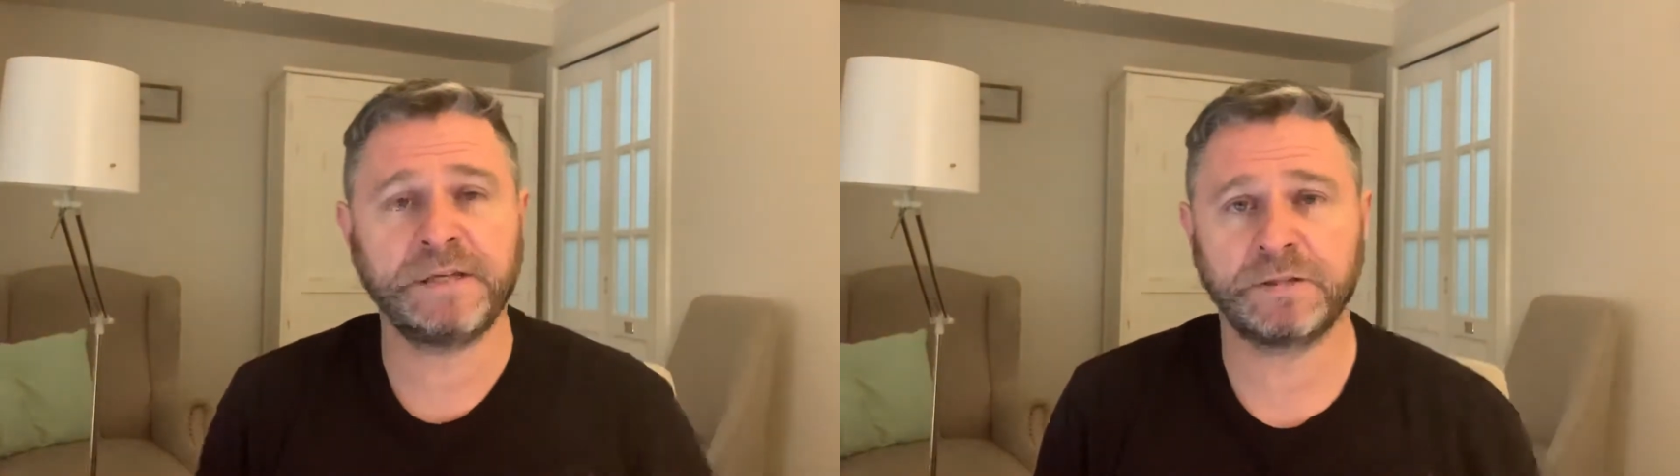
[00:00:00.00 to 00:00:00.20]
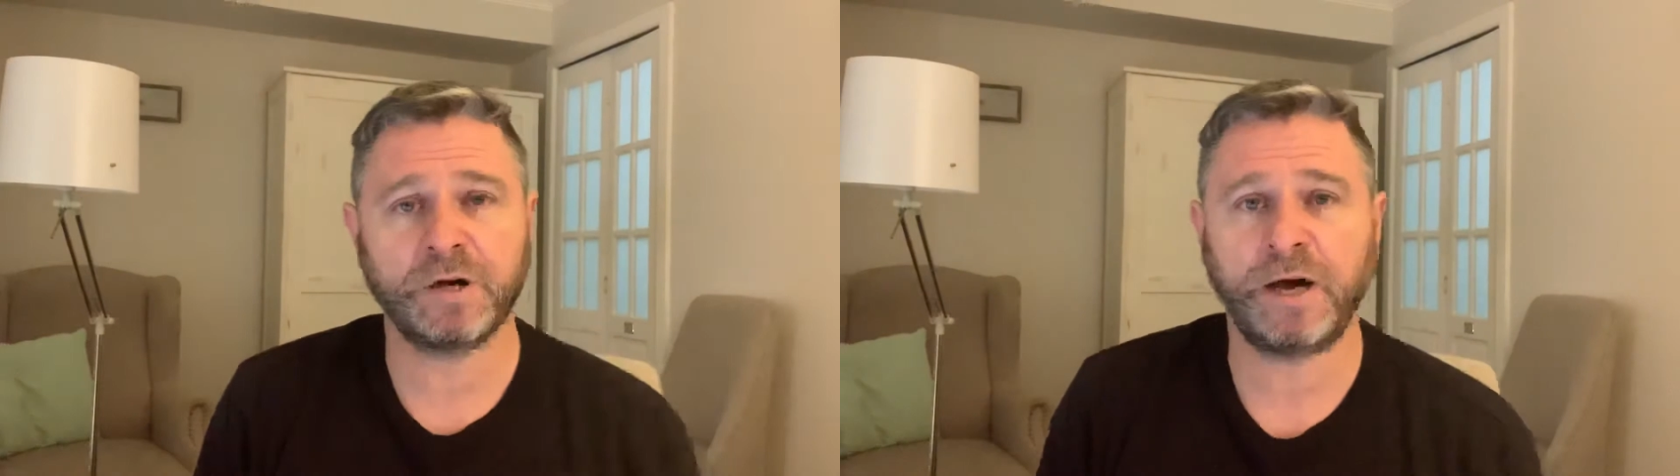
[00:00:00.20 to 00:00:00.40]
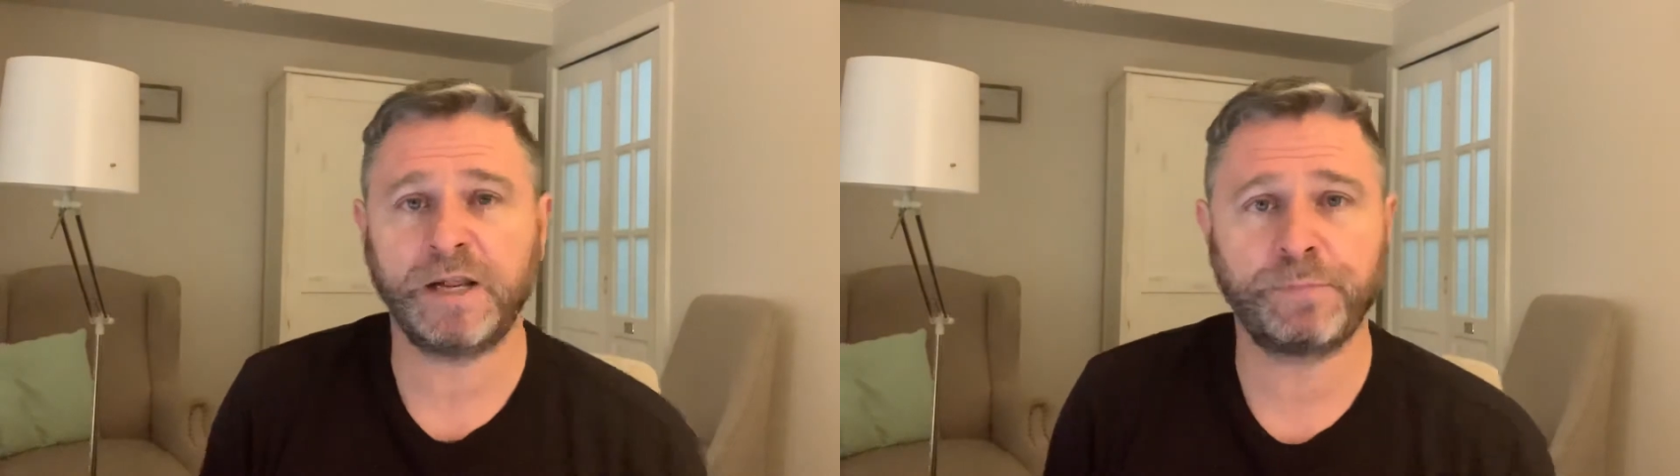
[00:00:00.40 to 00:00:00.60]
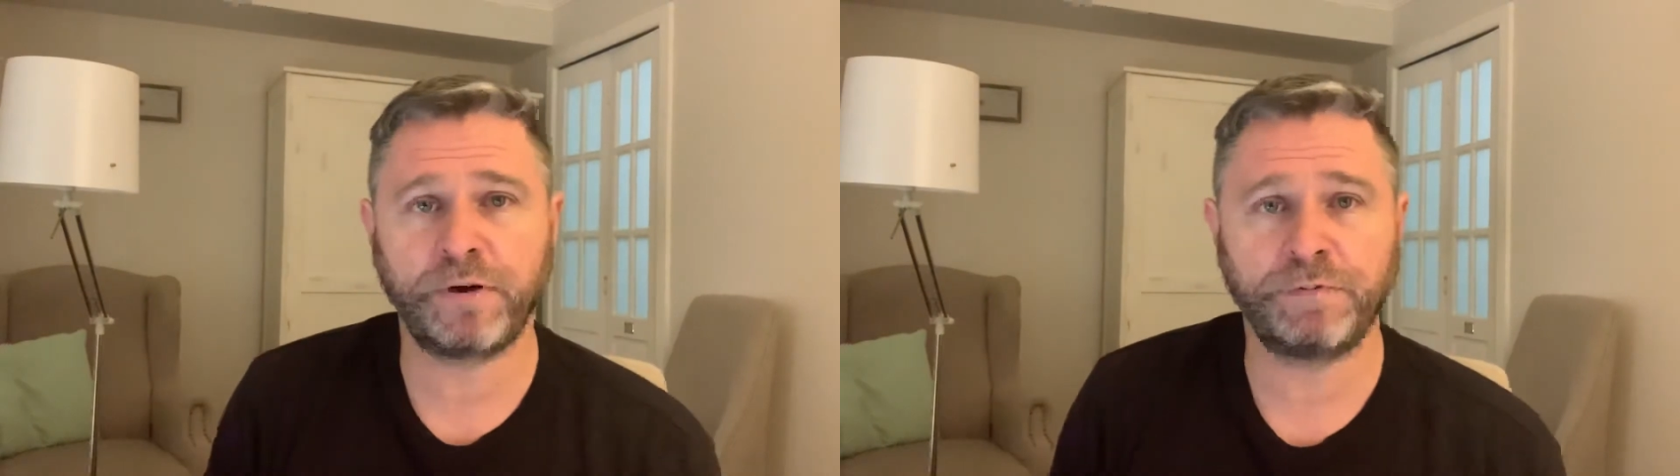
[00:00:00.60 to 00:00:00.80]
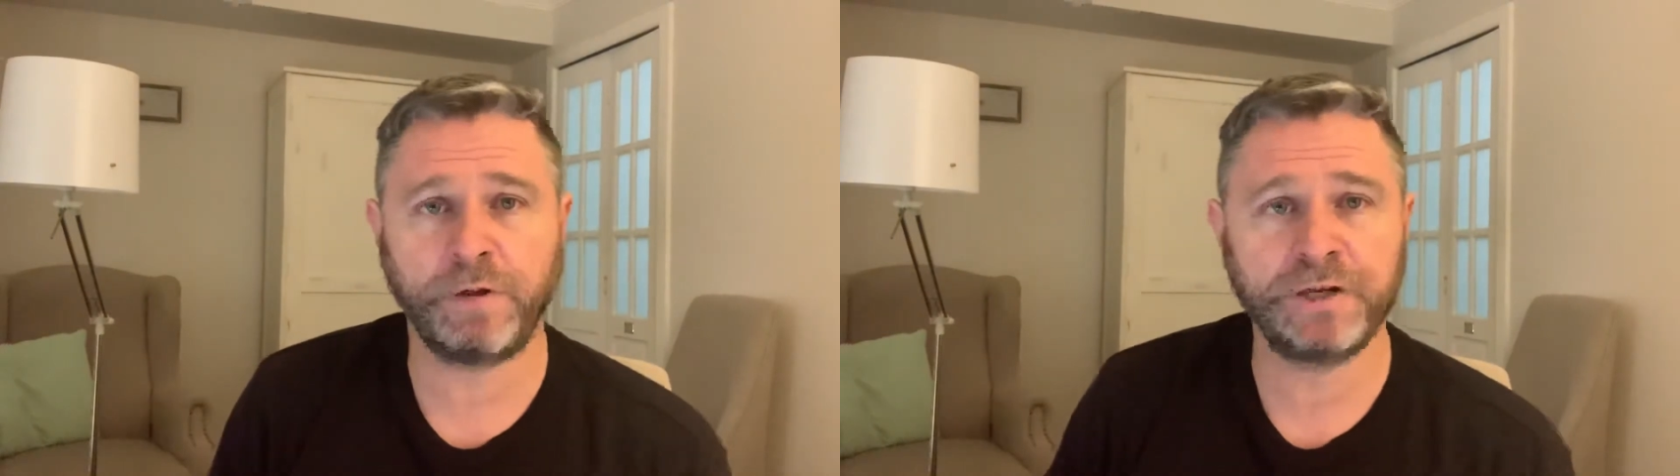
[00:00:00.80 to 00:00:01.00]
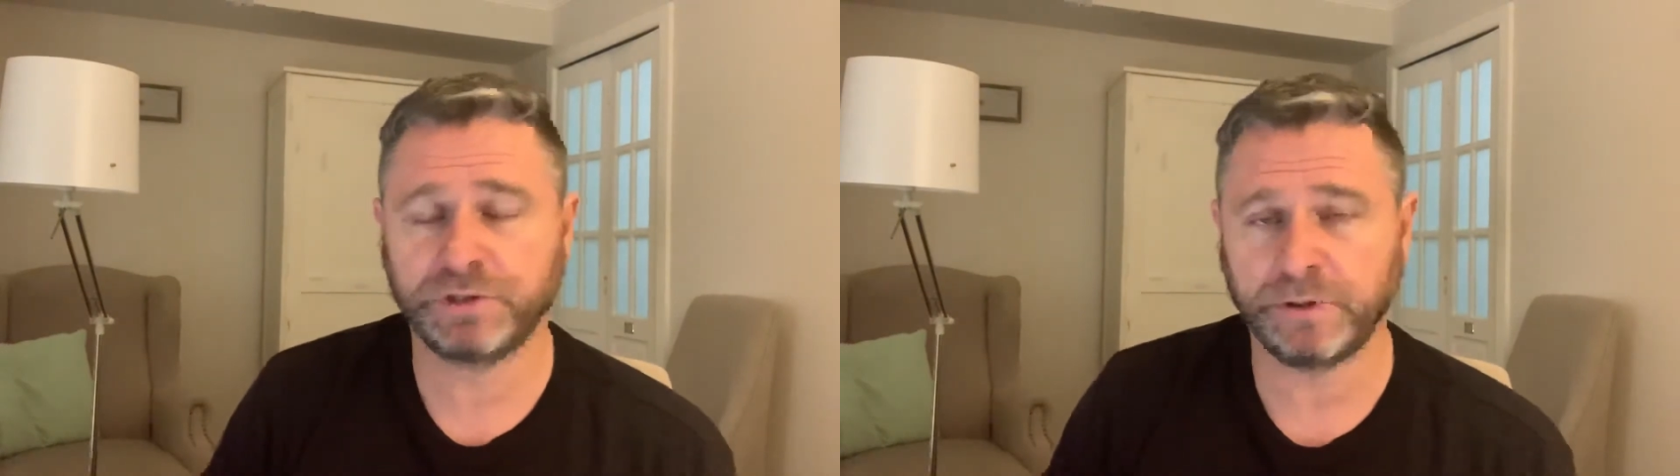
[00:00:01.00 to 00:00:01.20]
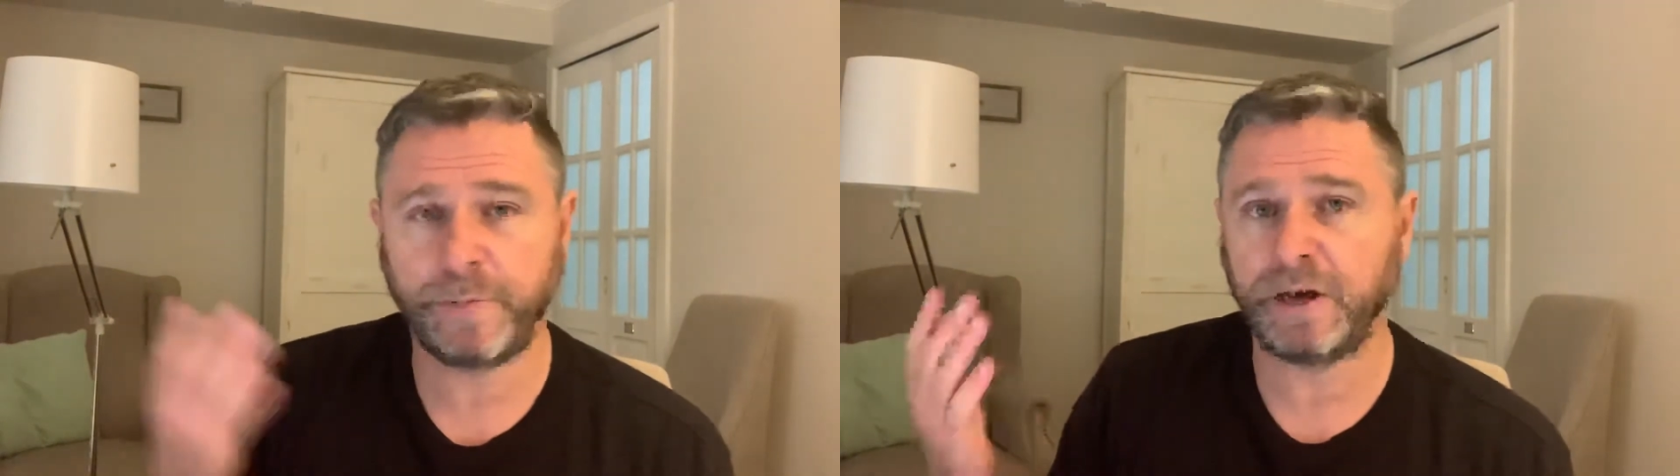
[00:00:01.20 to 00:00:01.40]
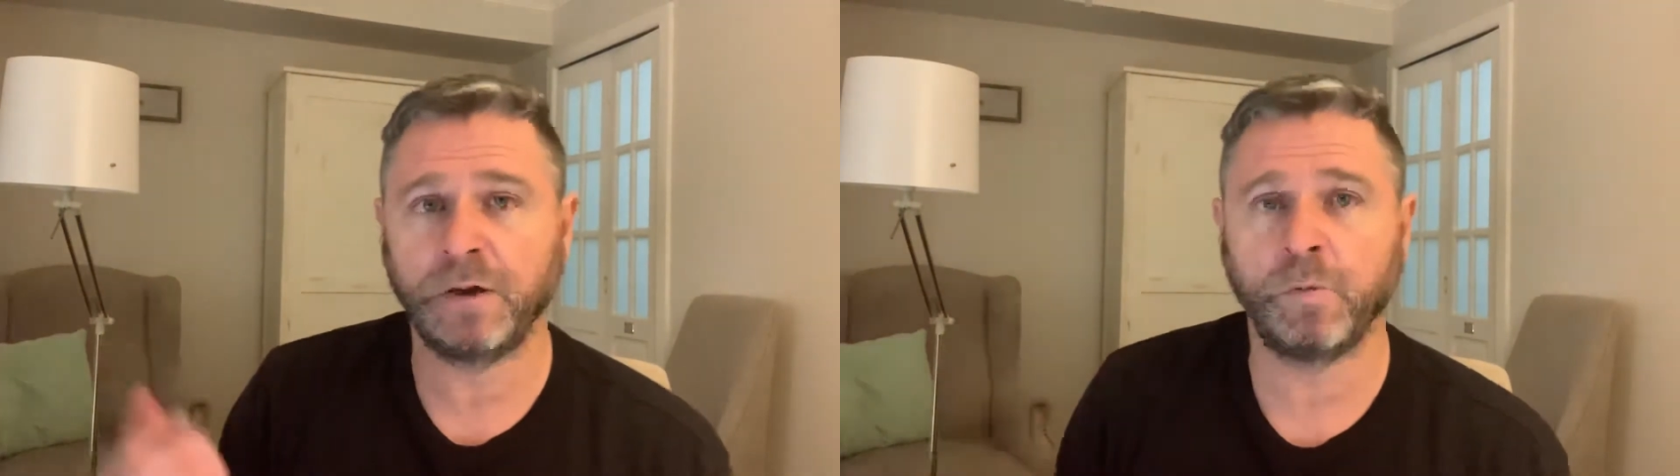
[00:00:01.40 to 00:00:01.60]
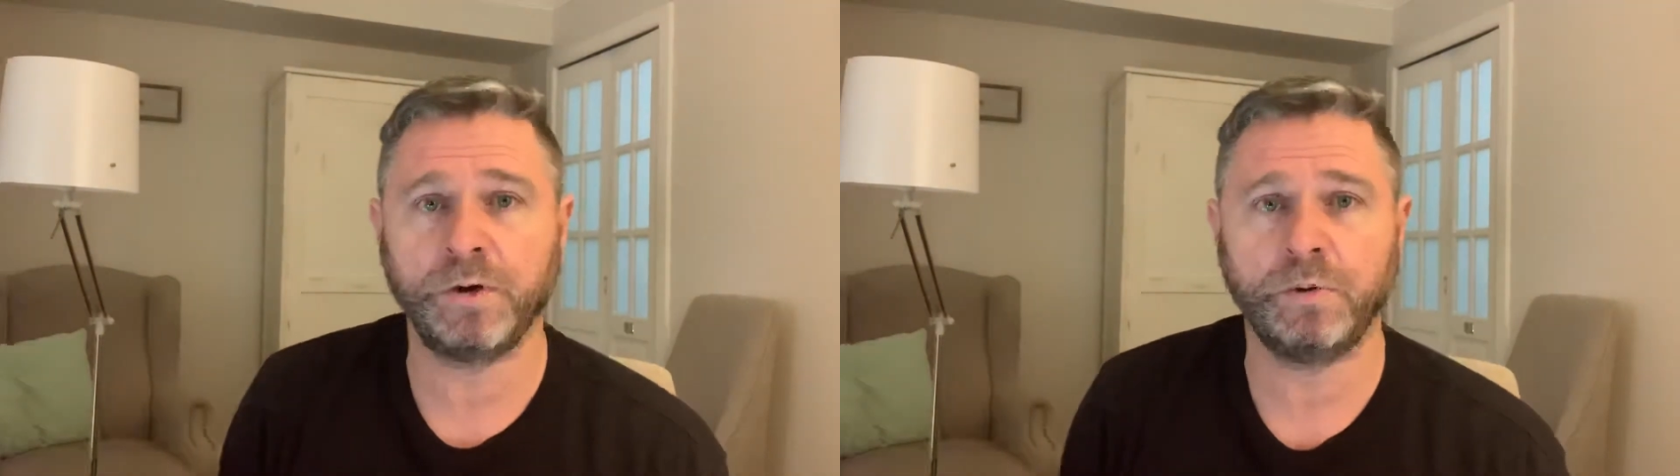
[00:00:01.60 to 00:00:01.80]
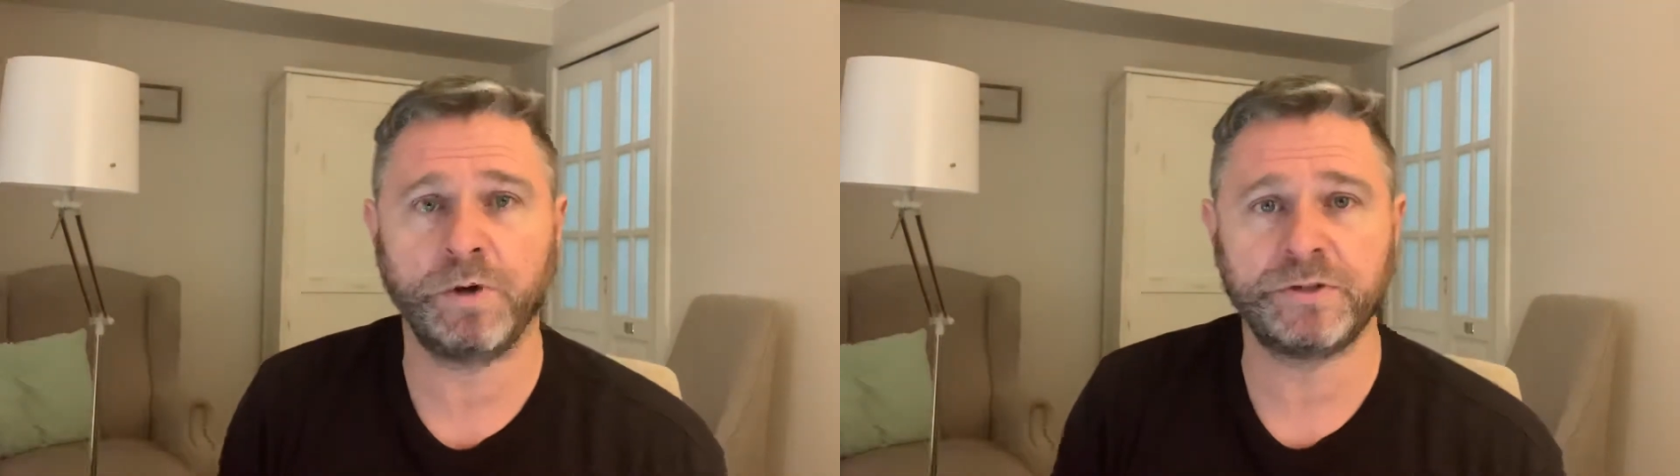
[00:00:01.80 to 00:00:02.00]
entirely preferential depending on
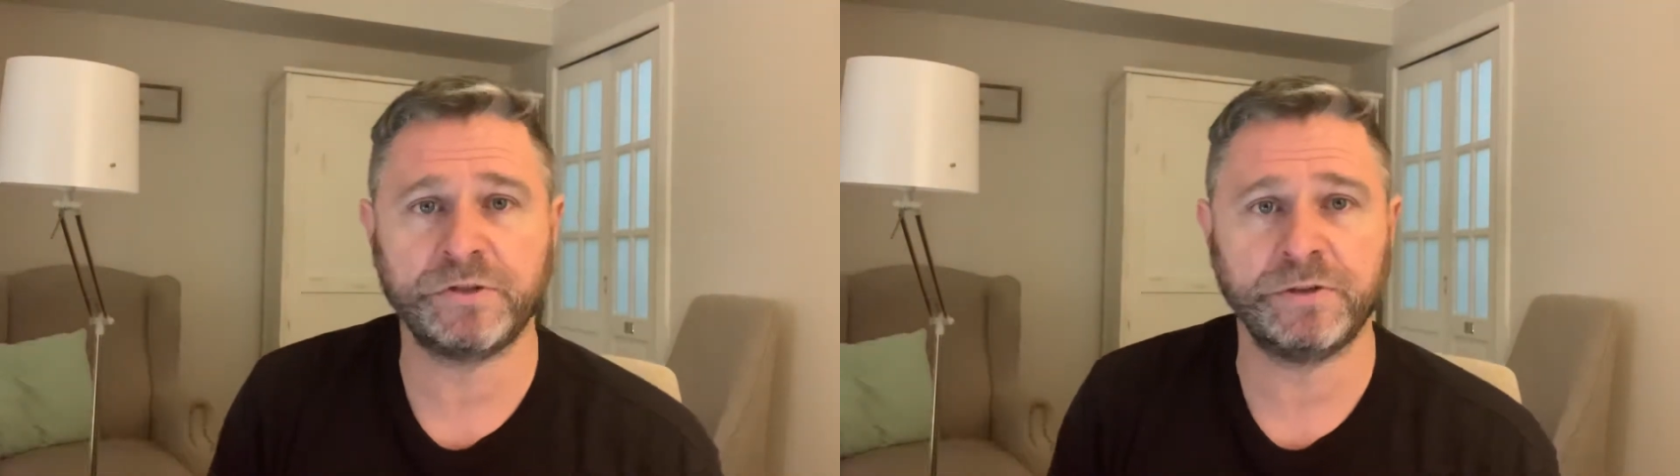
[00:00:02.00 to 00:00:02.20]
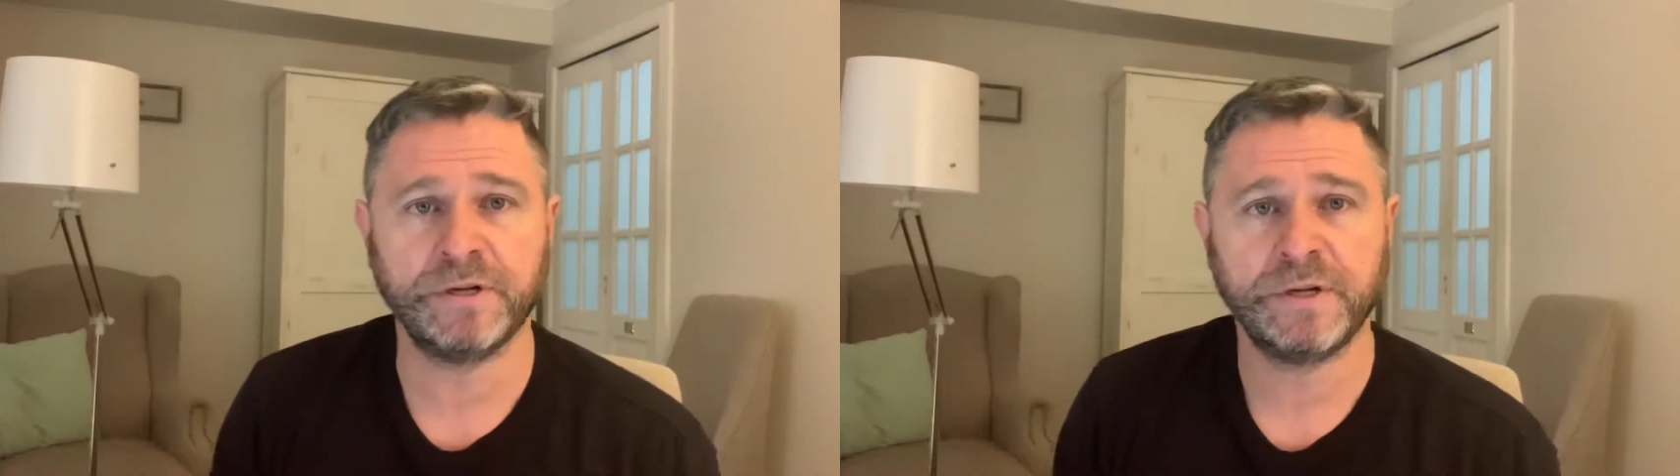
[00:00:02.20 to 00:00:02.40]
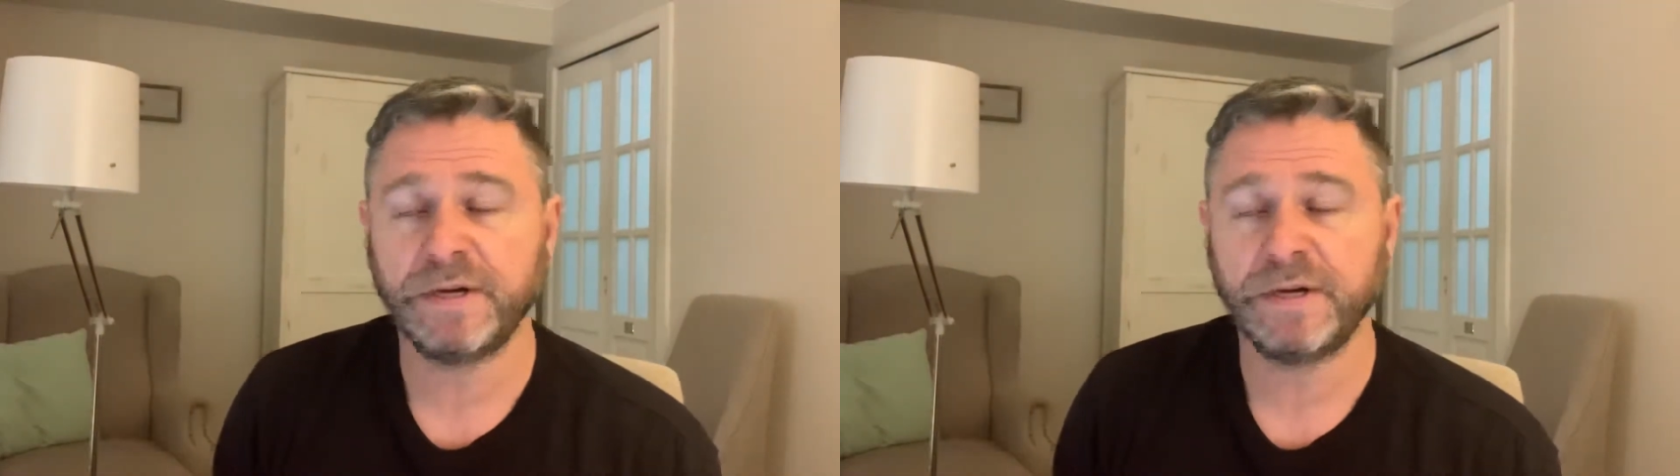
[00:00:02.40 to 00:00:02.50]
what you want to do.